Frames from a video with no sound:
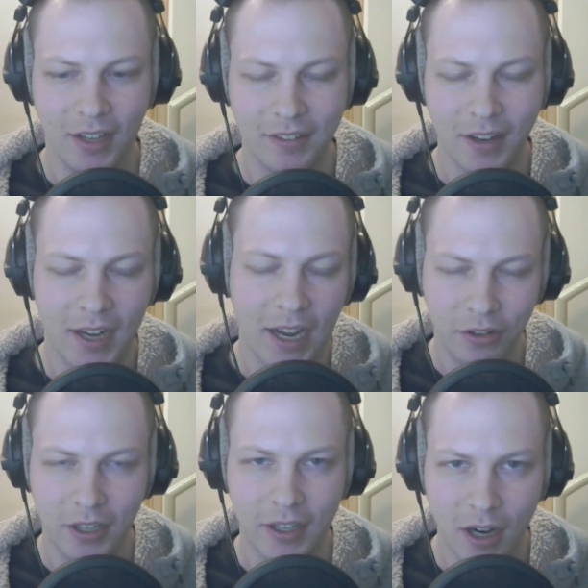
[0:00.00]
It's not
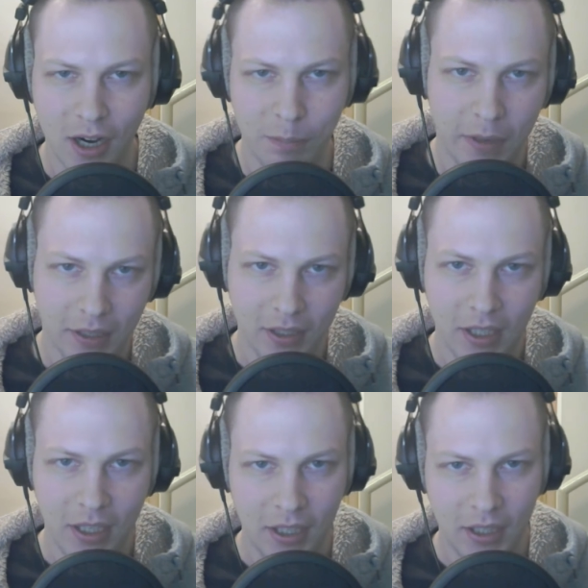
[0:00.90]
actually a card, but
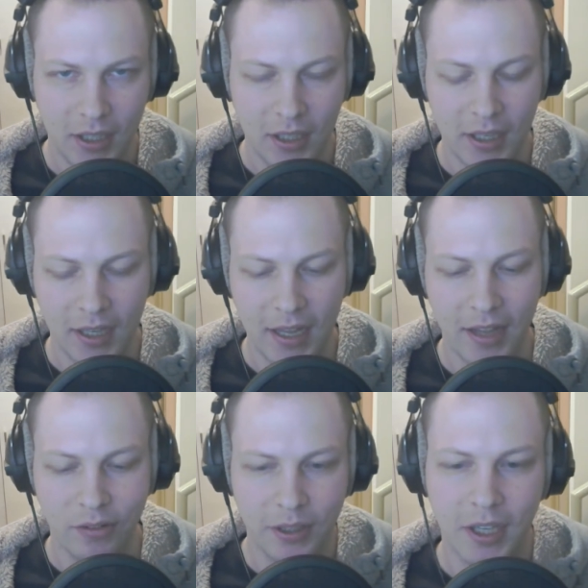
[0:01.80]

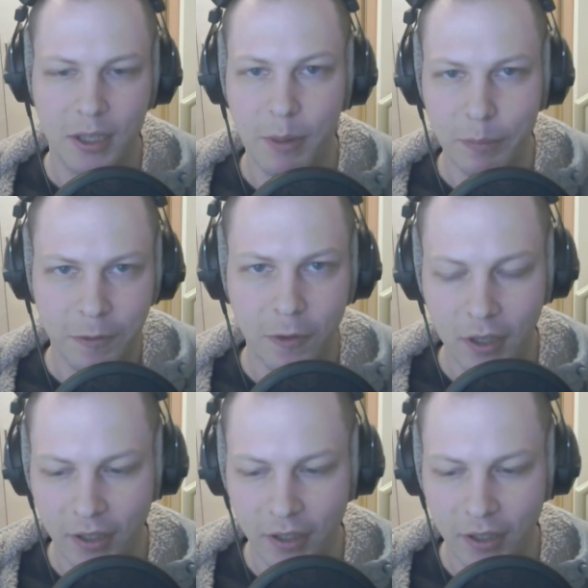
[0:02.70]
as we talked about before,